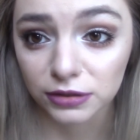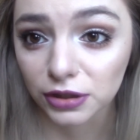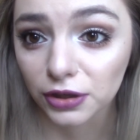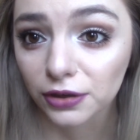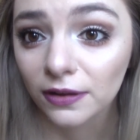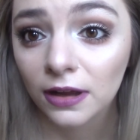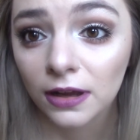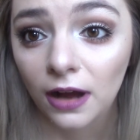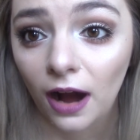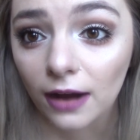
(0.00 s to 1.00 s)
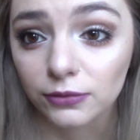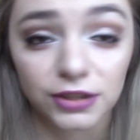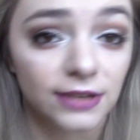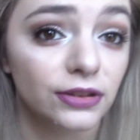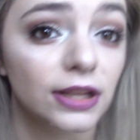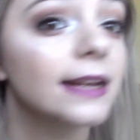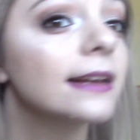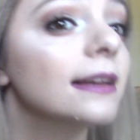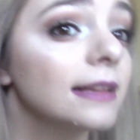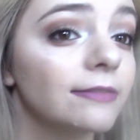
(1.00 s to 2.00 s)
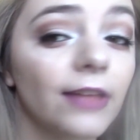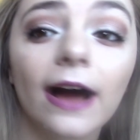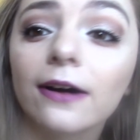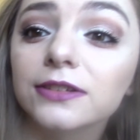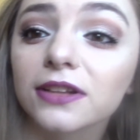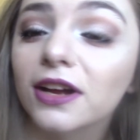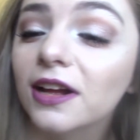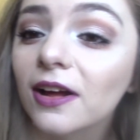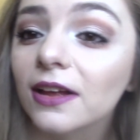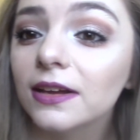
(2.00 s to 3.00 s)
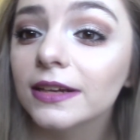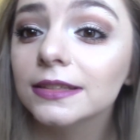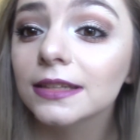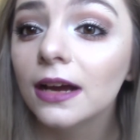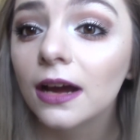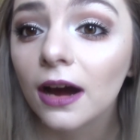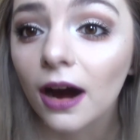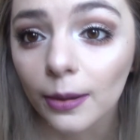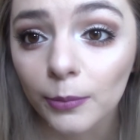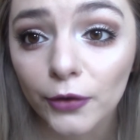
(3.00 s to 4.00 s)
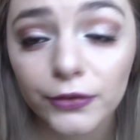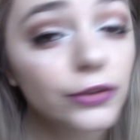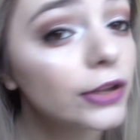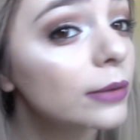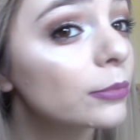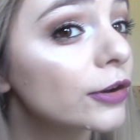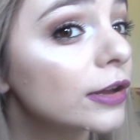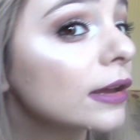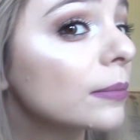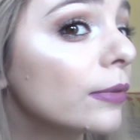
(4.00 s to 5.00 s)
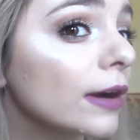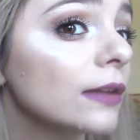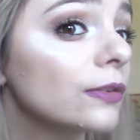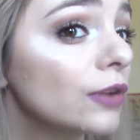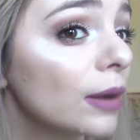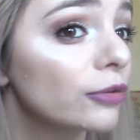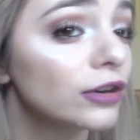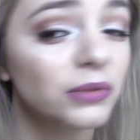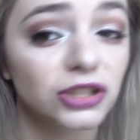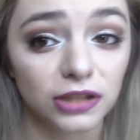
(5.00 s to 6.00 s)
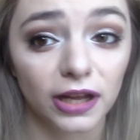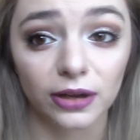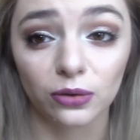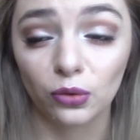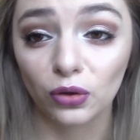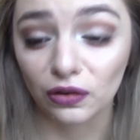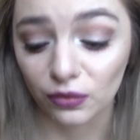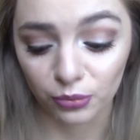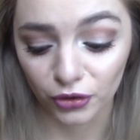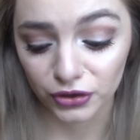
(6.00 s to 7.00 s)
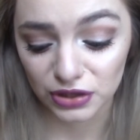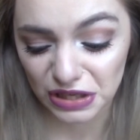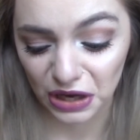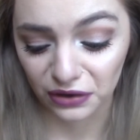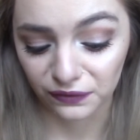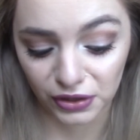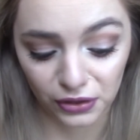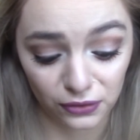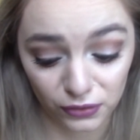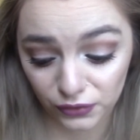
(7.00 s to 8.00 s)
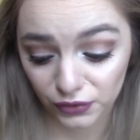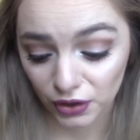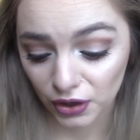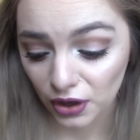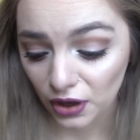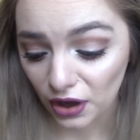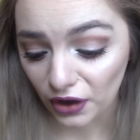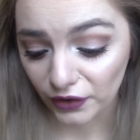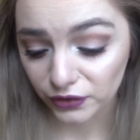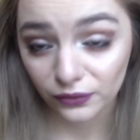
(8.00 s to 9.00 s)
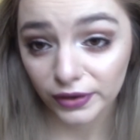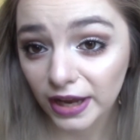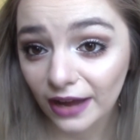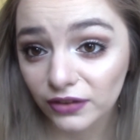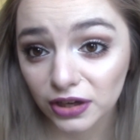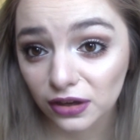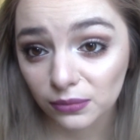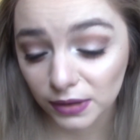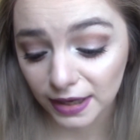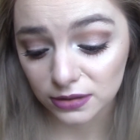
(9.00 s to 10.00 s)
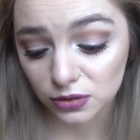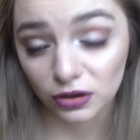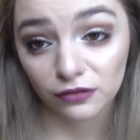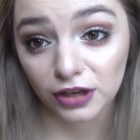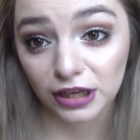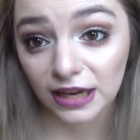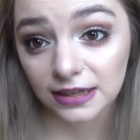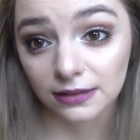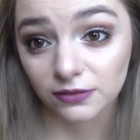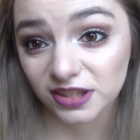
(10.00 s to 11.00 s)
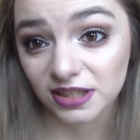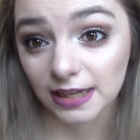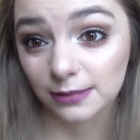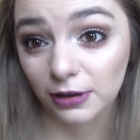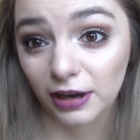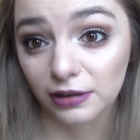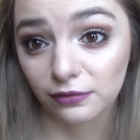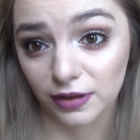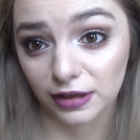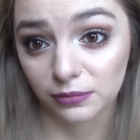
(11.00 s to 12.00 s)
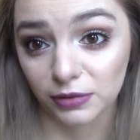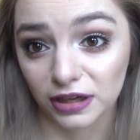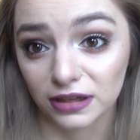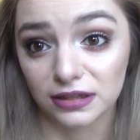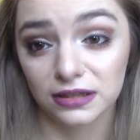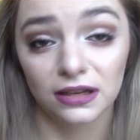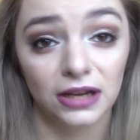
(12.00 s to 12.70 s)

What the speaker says: so I would definitely leave a house looking like this. I'm honestly pretty impressed. I pretty much like all of the products that I've used. I don't really have any complaints or anything negative to say about anything because